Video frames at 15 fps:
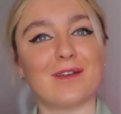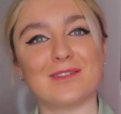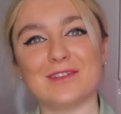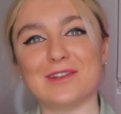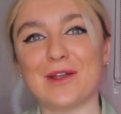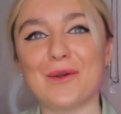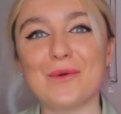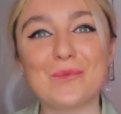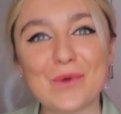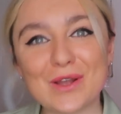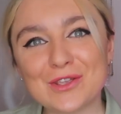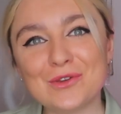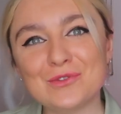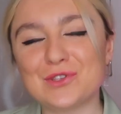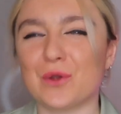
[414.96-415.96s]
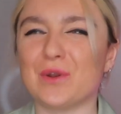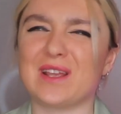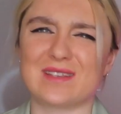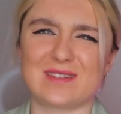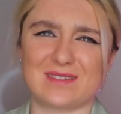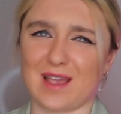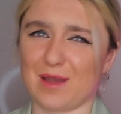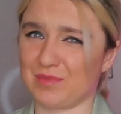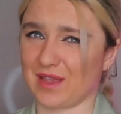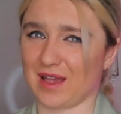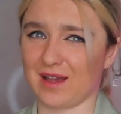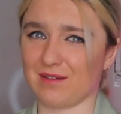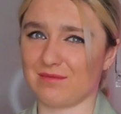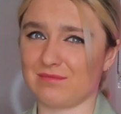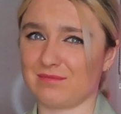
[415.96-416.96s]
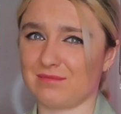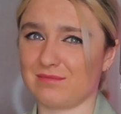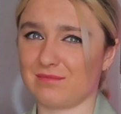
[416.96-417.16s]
You know, when you don't accept that,